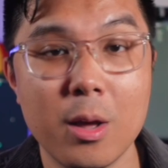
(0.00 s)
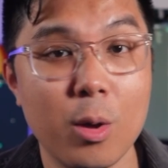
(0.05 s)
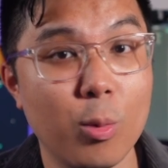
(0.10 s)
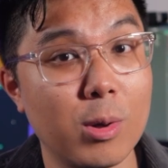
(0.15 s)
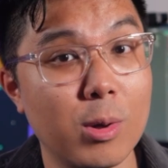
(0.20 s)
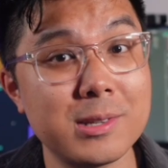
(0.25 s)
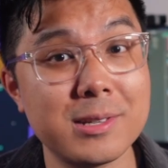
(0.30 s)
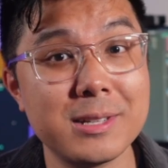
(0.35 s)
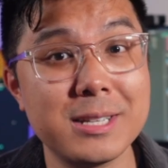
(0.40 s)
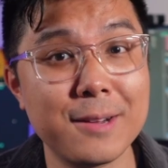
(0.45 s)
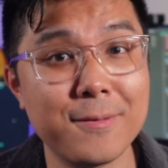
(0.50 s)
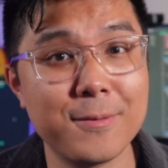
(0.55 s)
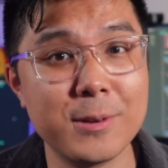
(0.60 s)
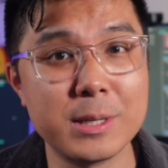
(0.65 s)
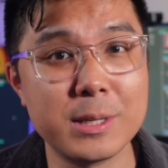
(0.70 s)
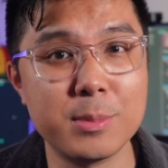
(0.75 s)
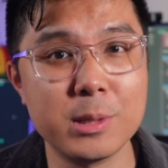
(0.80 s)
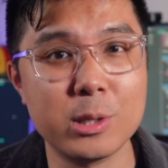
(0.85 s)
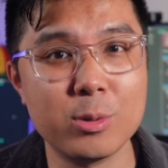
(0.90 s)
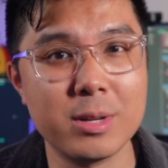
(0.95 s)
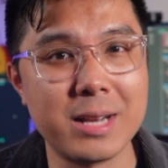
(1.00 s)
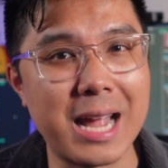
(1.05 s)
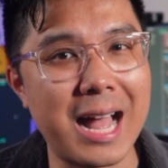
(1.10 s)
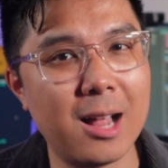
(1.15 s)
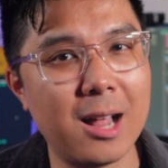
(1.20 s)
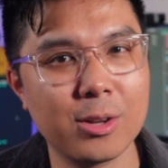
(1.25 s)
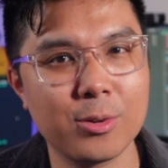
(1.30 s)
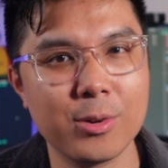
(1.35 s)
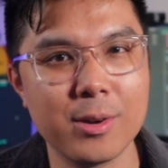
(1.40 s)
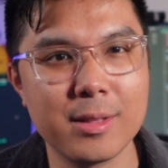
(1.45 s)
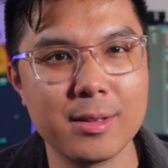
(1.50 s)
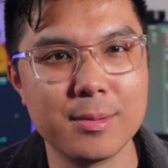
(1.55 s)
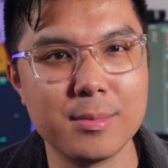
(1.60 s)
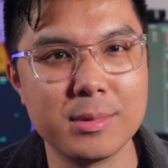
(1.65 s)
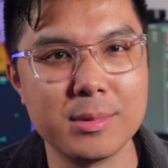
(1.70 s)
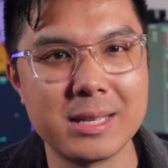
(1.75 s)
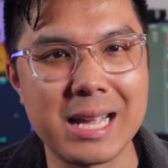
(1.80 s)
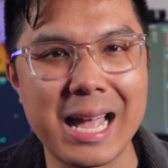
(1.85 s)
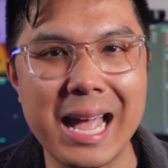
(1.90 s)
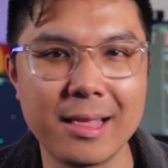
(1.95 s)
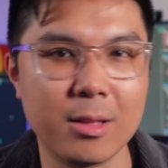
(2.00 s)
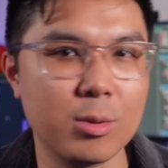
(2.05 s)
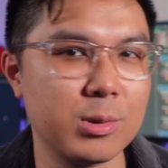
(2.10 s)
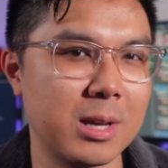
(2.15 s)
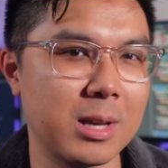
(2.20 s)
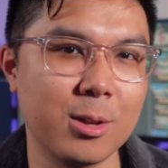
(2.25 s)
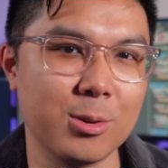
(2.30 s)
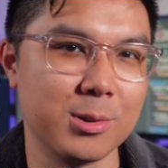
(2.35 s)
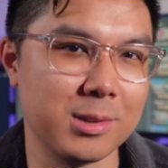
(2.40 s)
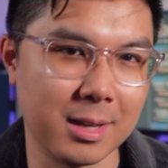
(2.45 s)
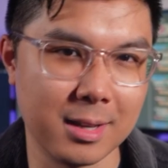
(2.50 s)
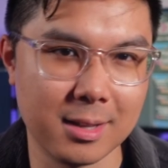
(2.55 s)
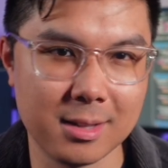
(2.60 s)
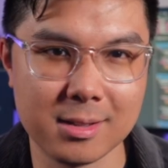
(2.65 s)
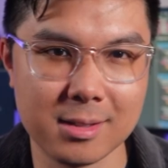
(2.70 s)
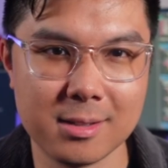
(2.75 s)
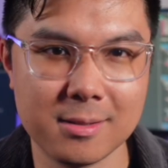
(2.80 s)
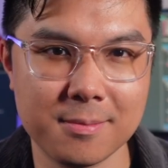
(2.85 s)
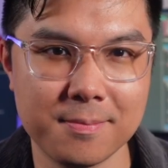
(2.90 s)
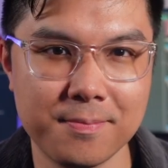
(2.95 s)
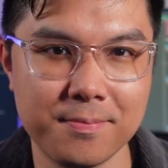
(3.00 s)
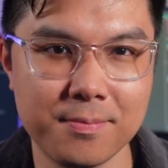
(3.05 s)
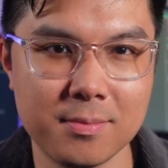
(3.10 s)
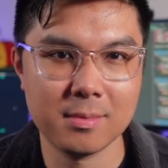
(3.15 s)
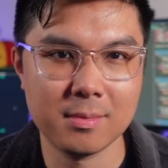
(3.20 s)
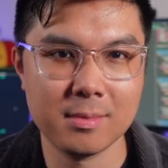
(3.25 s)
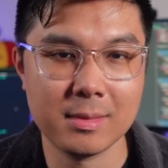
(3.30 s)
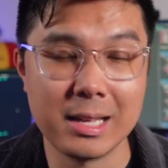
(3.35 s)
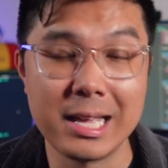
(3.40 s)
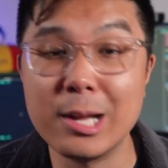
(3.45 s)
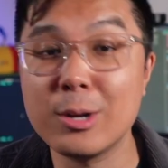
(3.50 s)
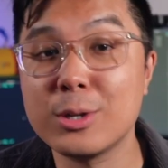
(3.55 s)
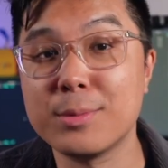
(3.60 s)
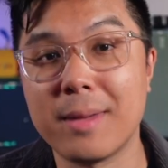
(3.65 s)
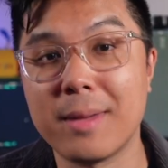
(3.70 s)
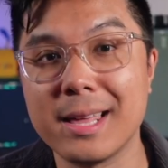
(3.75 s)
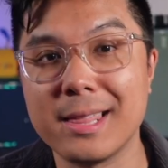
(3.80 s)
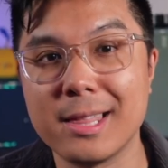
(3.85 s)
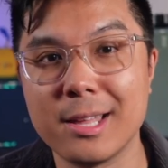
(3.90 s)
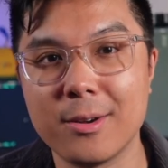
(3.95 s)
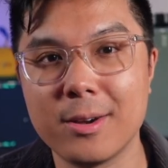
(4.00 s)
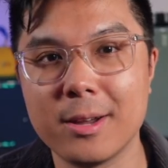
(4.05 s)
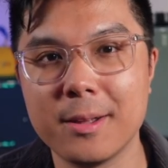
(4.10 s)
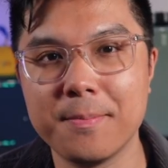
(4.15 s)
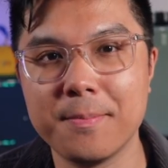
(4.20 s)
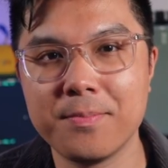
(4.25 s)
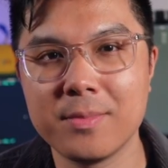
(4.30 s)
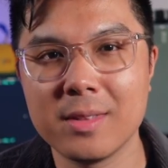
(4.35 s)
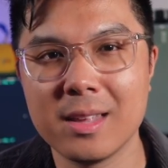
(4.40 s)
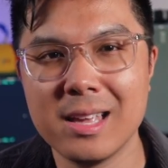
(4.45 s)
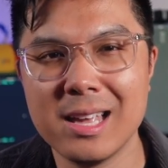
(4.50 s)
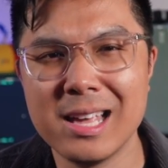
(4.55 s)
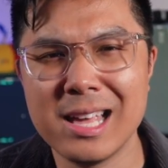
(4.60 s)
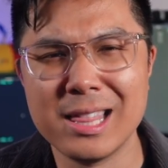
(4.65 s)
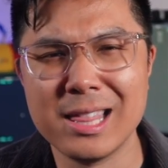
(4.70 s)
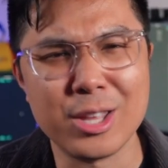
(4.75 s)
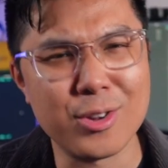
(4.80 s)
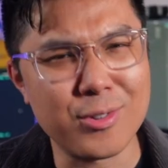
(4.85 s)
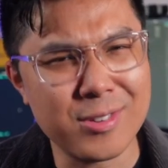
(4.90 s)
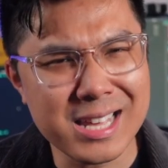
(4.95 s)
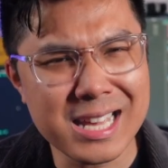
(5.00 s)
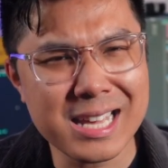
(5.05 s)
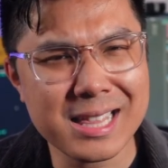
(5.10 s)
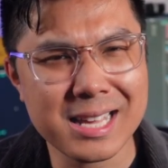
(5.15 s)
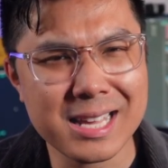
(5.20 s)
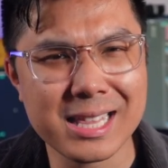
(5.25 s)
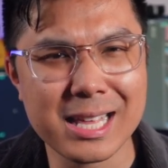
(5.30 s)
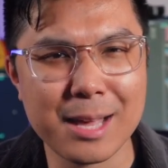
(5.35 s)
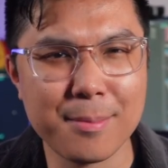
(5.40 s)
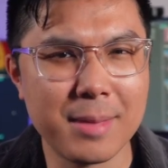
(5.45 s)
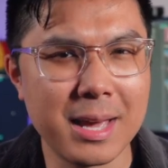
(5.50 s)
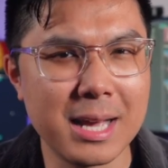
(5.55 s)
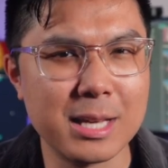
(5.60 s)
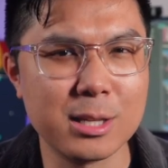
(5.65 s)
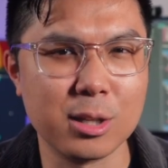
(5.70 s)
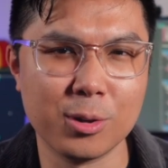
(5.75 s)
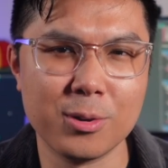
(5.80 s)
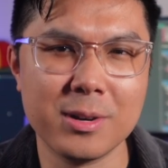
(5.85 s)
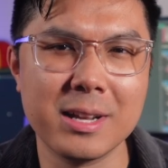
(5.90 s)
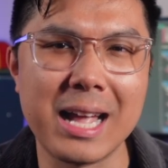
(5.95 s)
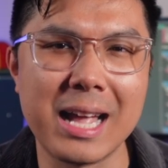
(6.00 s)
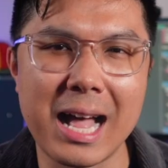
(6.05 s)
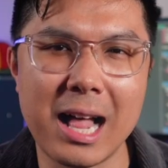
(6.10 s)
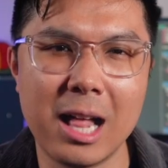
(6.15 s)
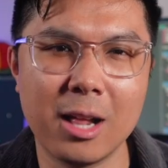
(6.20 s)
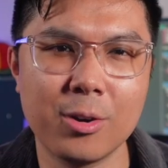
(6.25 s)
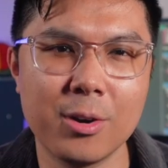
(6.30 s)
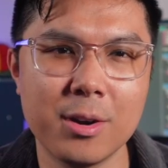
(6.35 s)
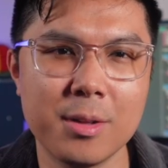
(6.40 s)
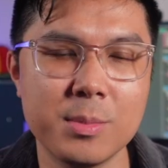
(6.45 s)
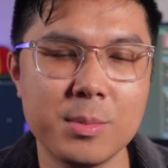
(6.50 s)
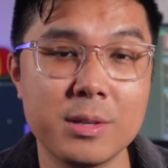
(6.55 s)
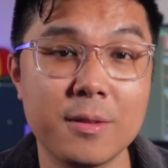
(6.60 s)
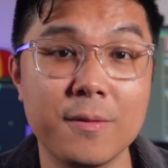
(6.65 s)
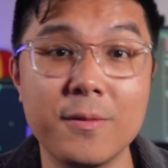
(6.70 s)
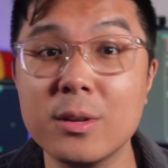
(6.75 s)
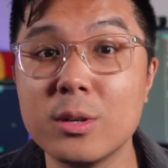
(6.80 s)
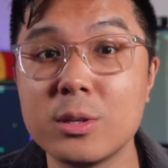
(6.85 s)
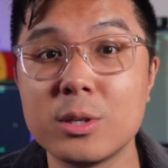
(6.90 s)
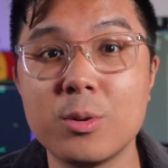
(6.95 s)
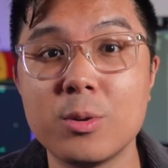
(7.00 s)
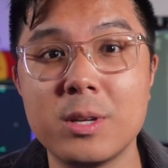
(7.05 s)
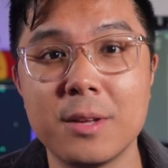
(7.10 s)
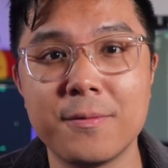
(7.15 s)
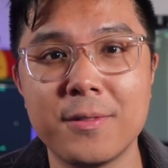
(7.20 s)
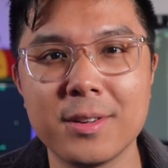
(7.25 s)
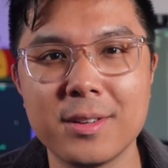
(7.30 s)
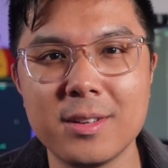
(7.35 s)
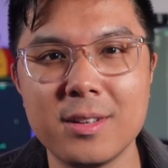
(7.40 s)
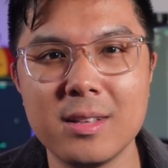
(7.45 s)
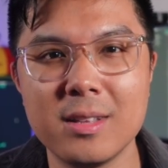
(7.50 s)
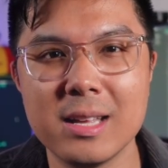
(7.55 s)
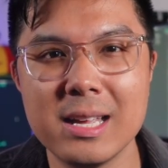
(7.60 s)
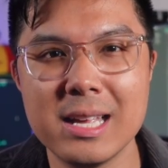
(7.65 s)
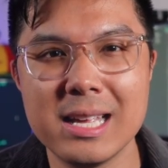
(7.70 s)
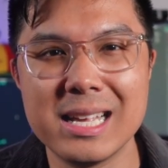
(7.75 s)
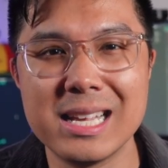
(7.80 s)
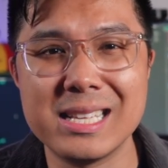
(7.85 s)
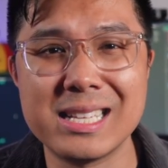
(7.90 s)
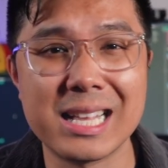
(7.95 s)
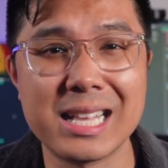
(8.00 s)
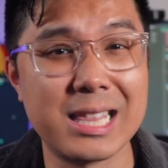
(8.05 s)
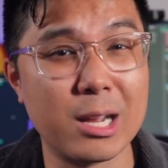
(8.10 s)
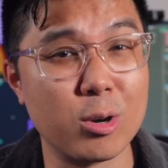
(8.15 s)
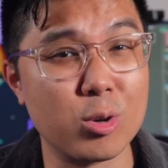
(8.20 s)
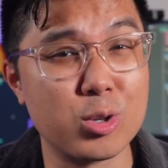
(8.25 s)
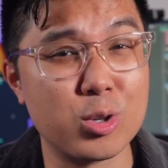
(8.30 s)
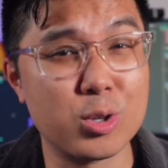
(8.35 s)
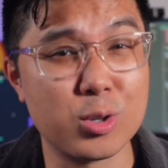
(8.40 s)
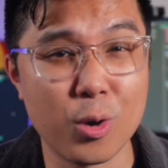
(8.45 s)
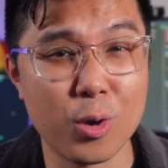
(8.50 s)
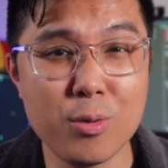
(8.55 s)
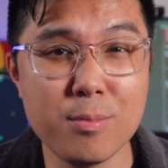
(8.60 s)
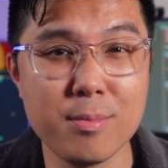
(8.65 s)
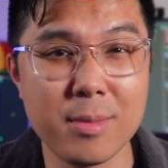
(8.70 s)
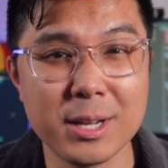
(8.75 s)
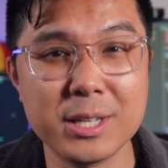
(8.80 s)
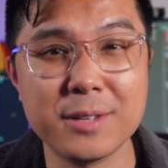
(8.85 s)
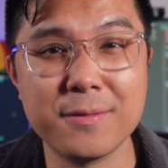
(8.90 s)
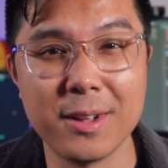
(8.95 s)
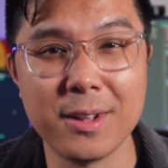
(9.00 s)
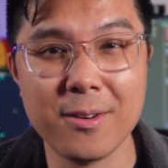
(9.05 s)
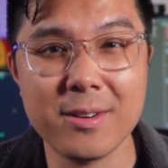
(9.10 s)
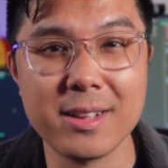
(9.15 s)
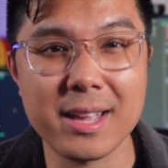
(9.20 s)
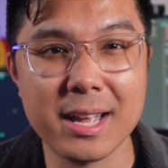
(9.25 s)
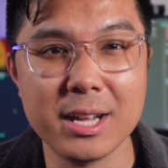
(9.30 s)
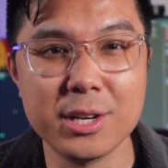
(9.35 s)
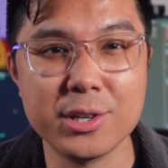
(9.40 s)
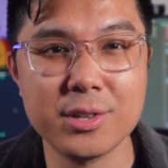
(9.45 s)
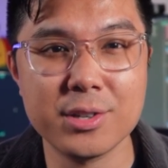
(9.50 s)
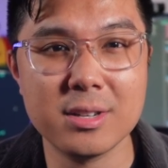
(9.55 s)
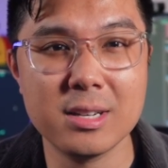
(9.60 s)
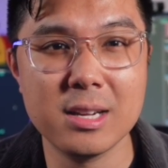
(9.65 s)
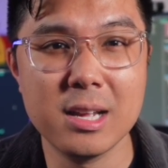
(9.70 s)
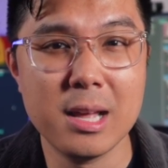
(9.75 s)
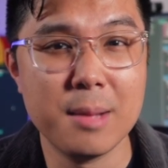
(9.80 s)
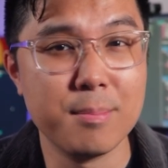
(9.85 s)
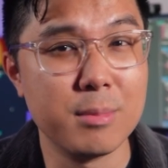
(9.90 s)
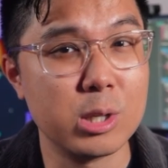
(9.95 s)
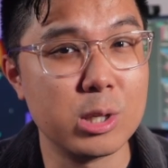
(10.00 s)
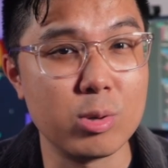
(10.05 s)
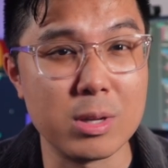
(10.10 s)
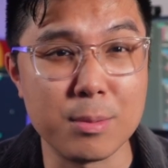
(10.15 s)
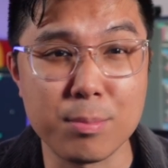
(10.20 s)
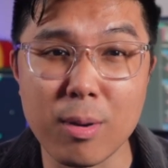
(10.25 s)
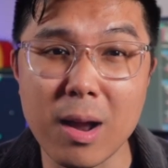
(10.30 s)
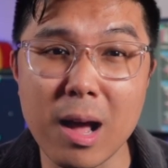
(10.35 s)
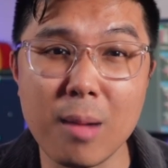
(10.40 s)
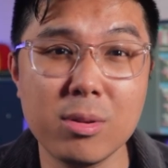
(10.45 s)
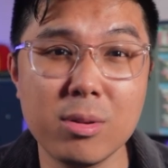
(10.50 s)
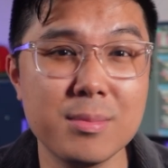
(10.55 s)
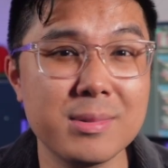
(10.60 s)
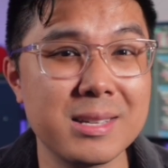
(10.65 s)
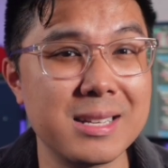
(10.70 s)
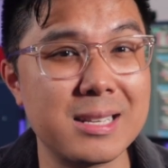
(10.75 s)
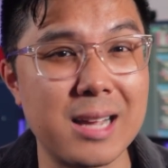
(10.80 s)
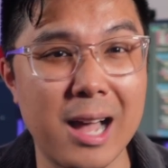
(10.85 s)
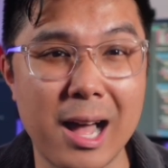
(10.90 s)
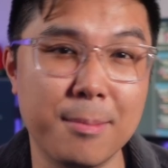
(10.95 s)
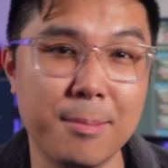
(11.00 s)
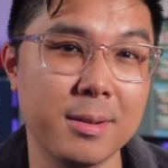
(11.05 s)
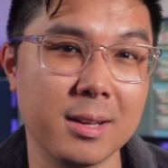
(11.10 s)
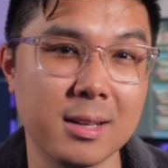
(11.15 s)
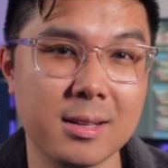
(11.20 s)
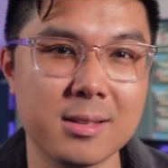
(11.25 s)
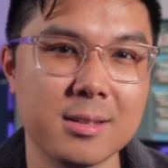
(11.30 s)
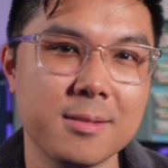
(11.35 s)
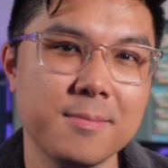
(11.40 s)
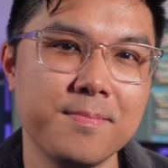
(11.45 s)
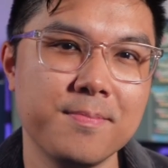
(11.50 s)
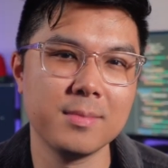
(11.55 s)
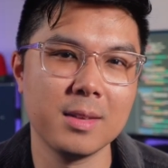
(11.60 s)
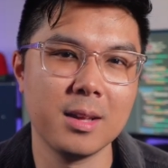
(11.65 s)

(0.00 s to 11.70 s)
What's the difference between algorithms and those other skills? Here's my theory. The unique thing that makes learning algorithms feel so difficult is that there's so much variation between problems and topics.